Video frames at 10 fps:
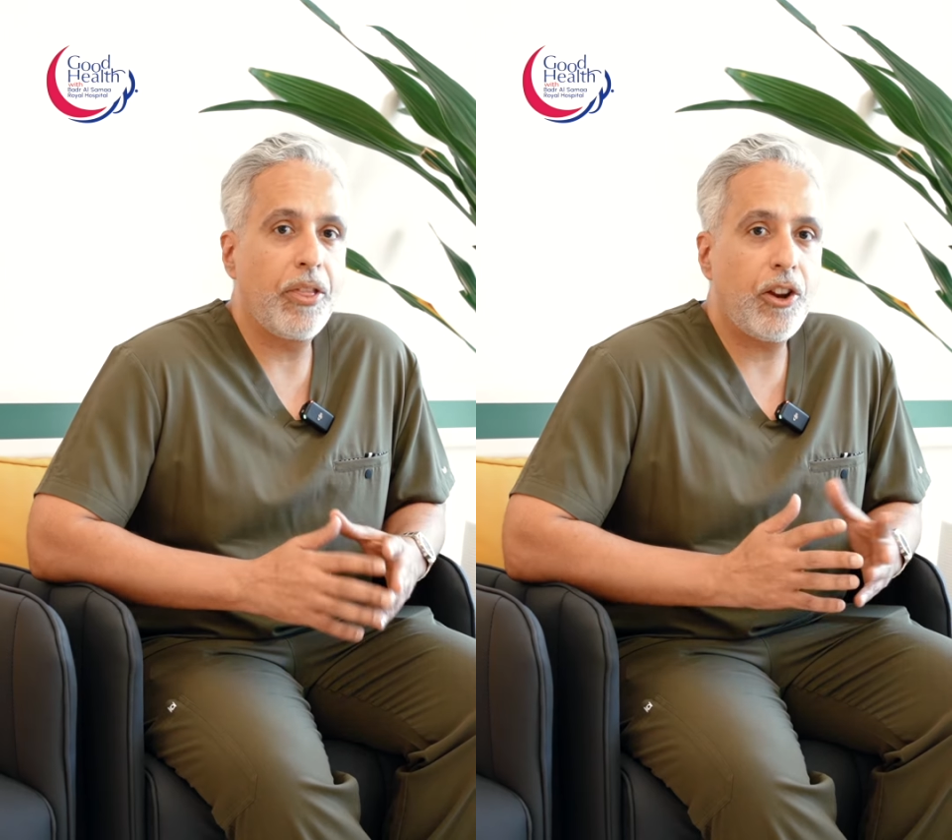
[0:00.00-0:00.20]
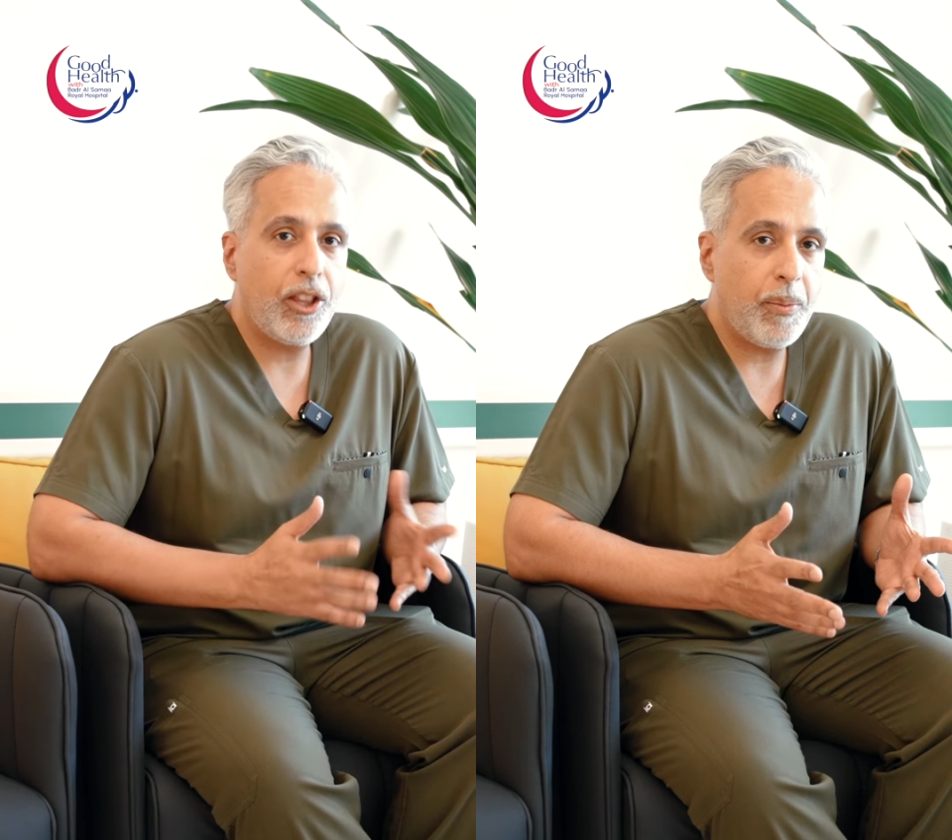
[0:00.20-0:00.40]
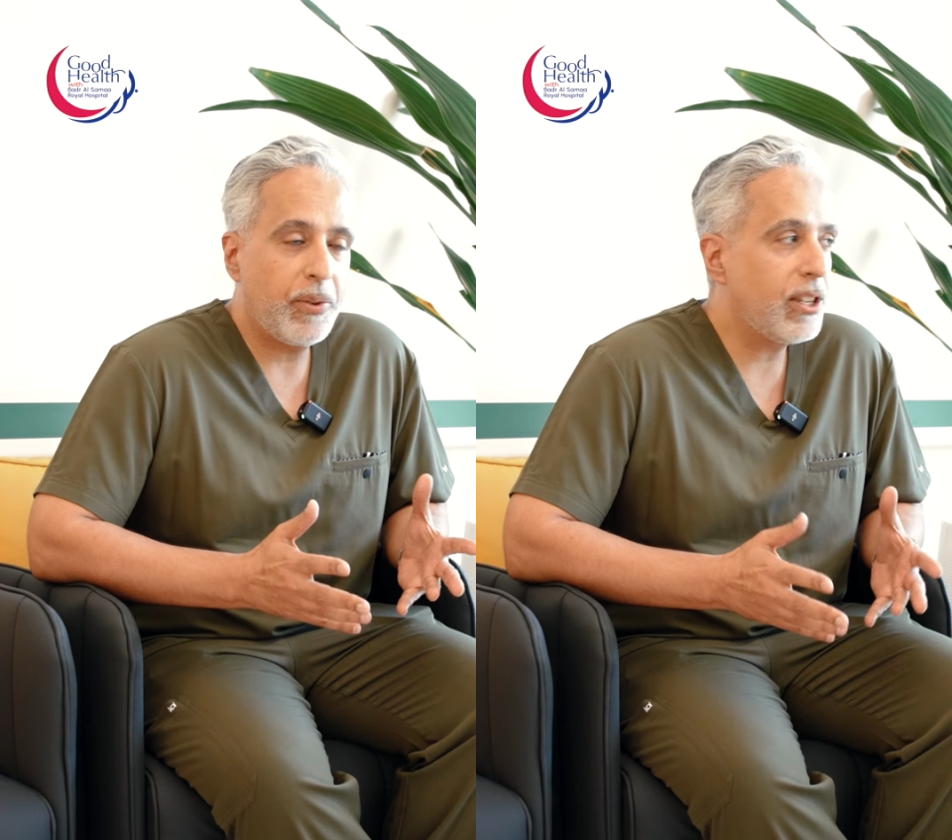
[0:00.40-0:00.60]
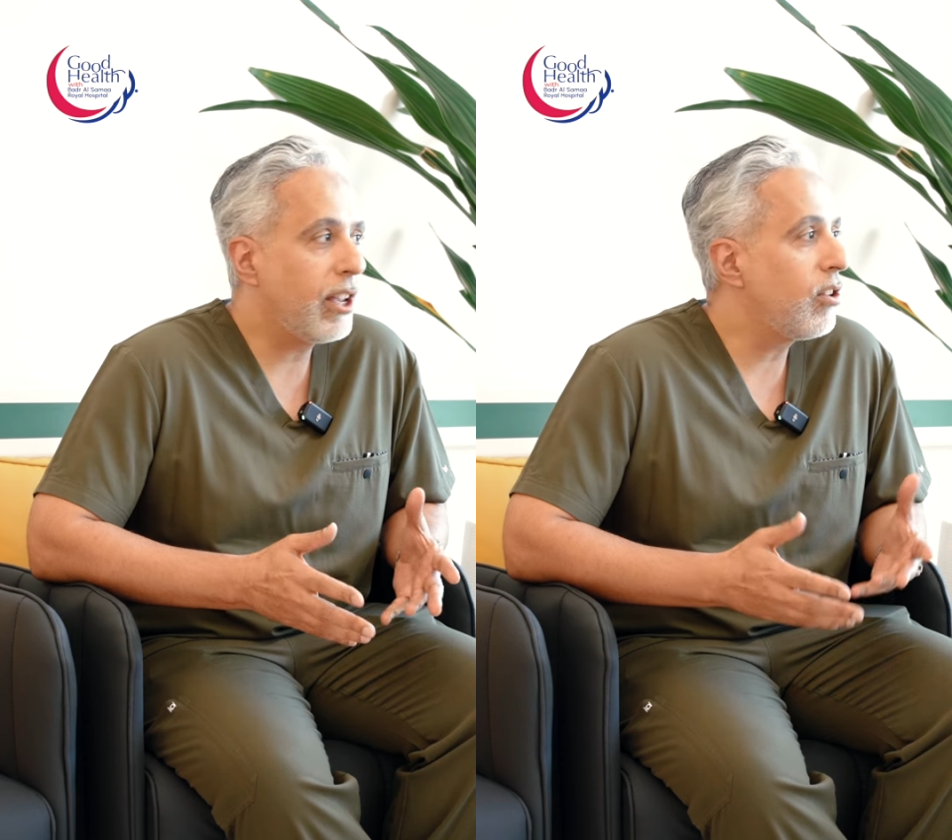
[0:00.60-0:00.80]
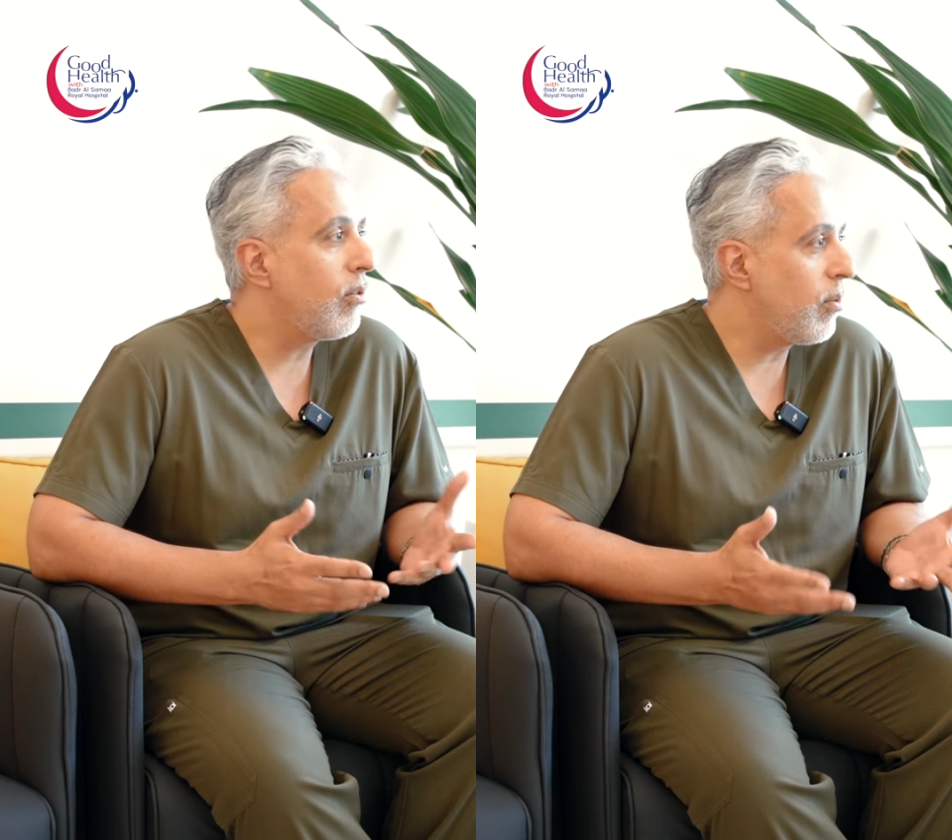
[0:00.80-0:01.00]

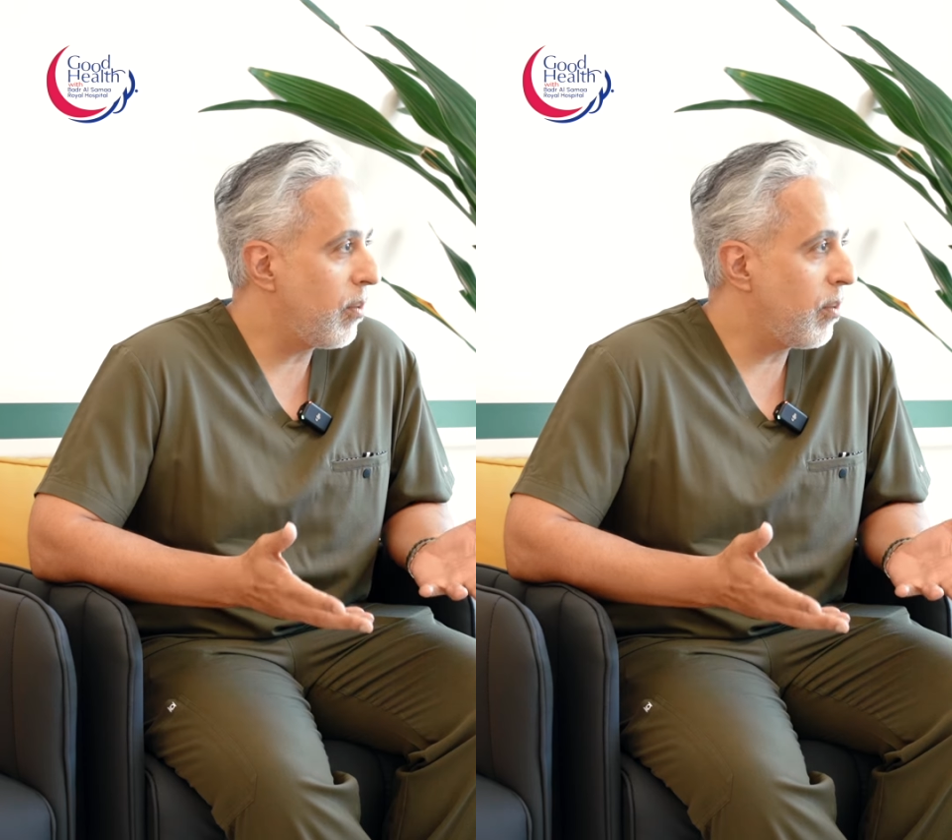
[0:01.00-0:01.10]
30% of the